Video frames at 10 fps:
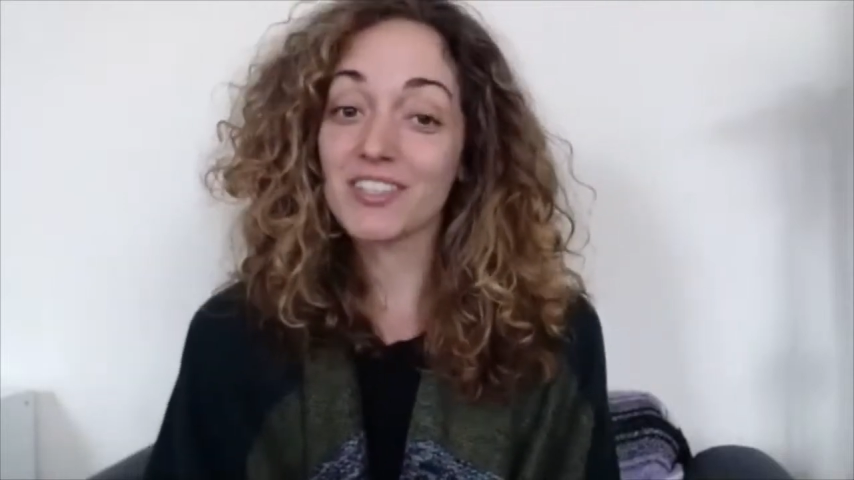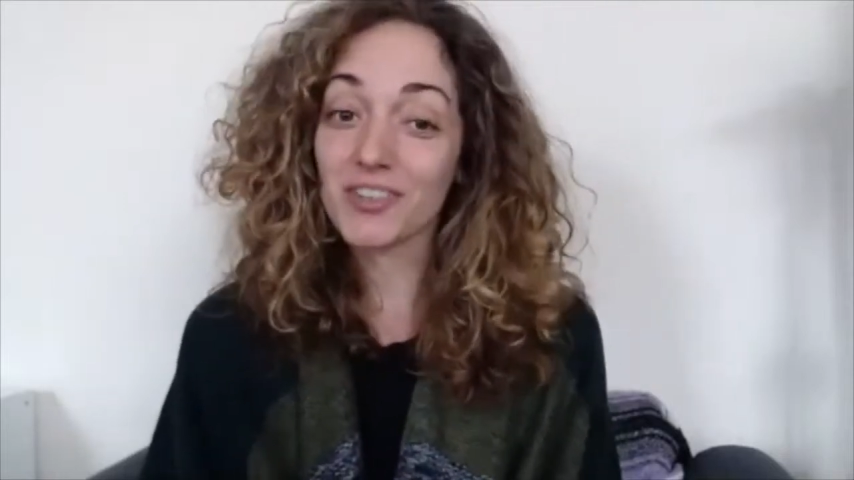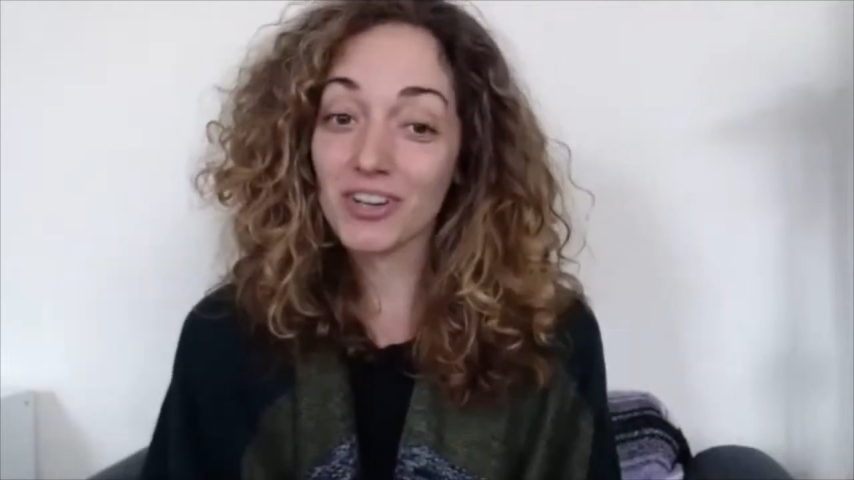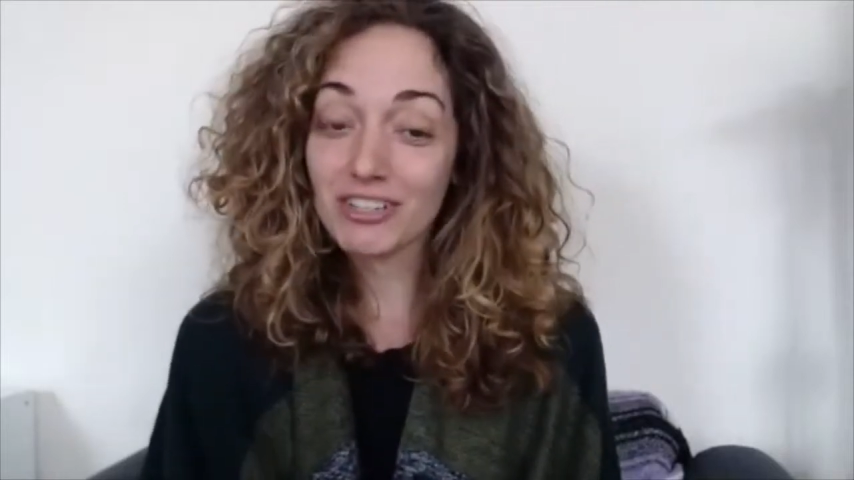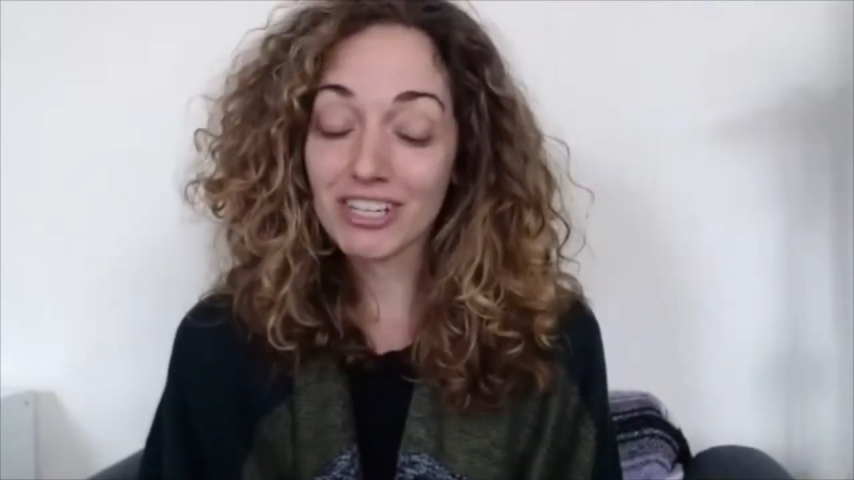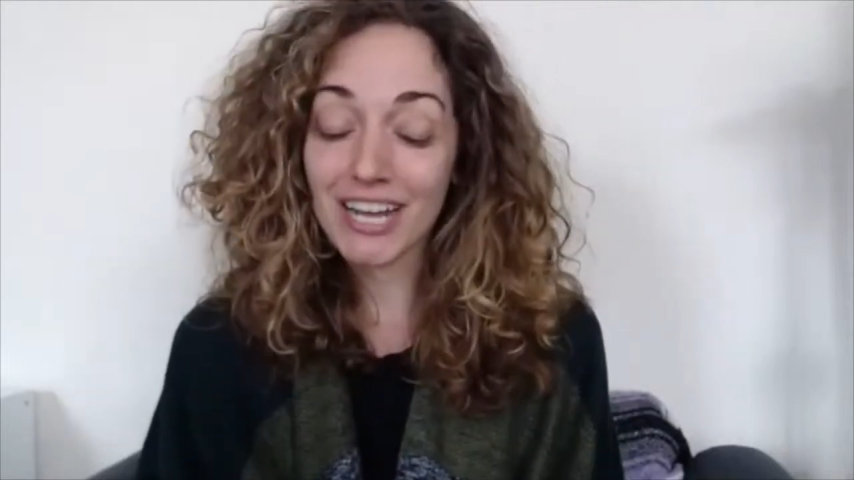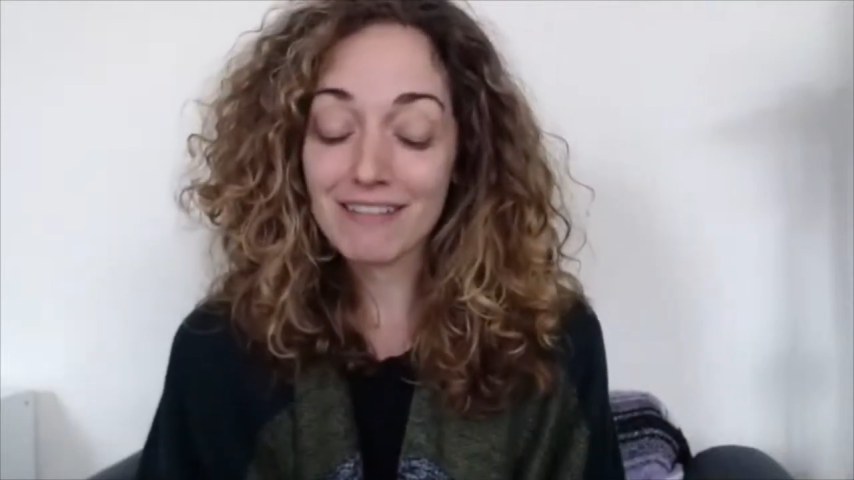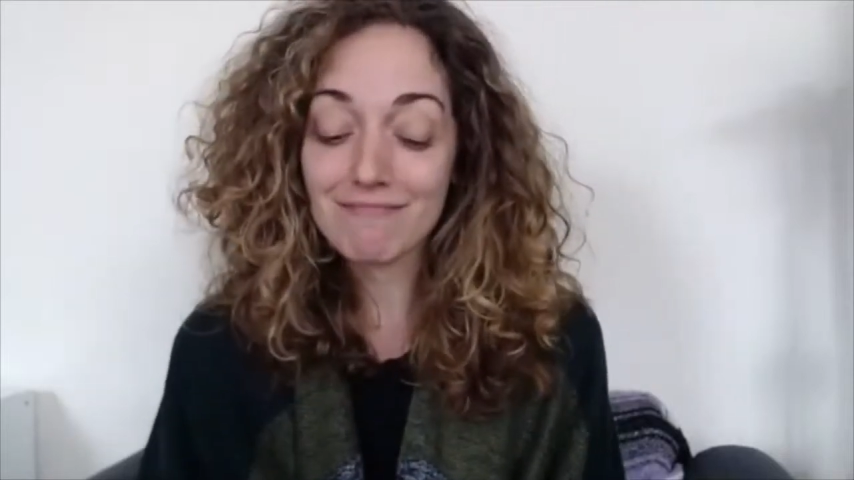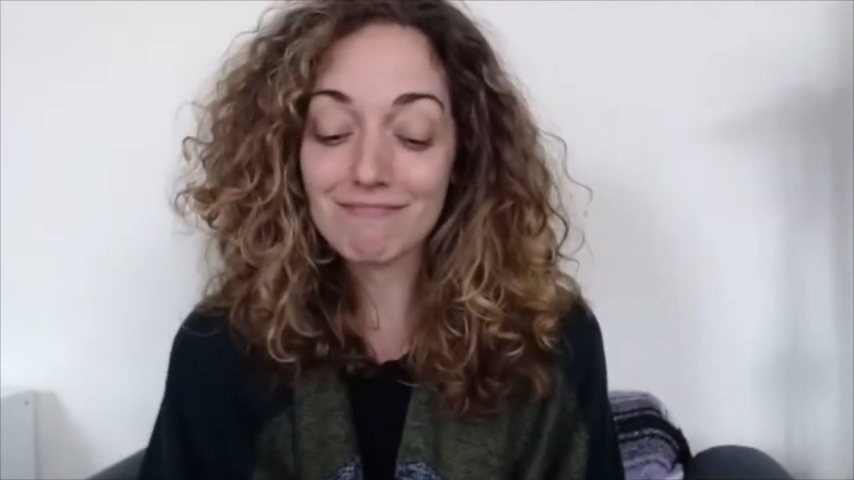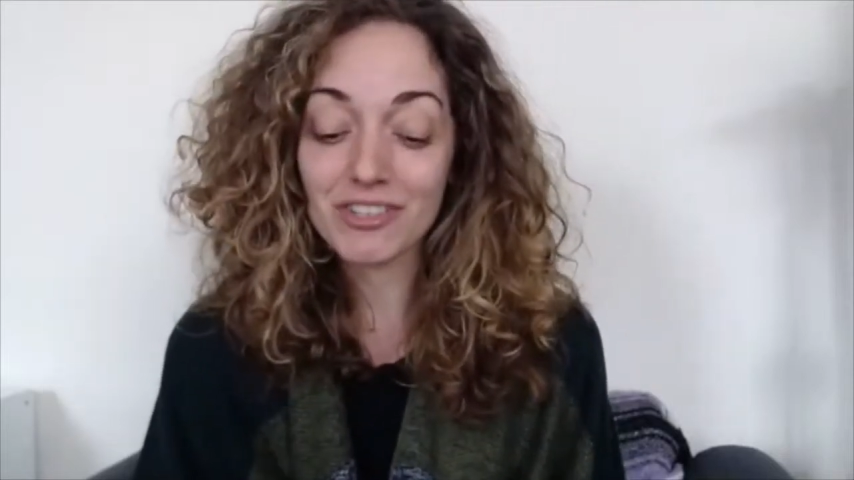George, and
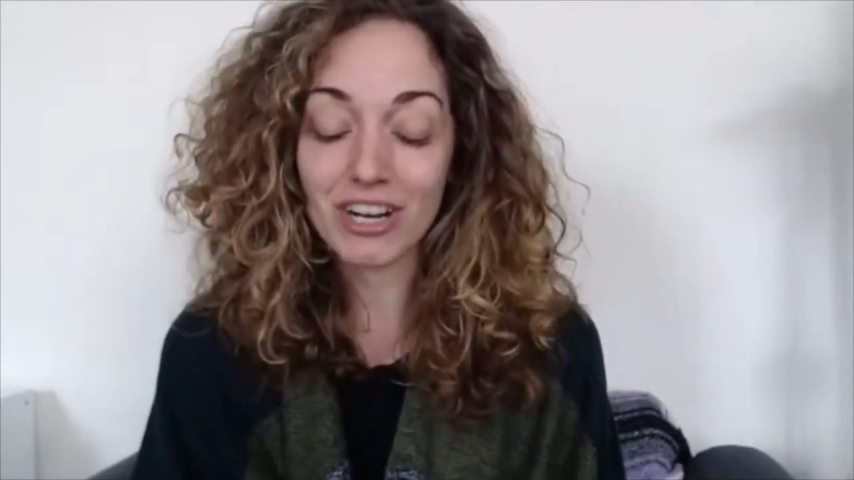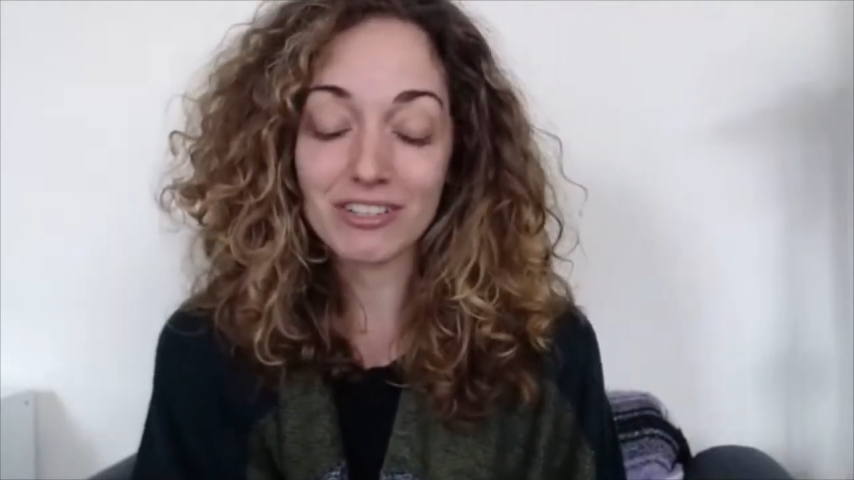I'm director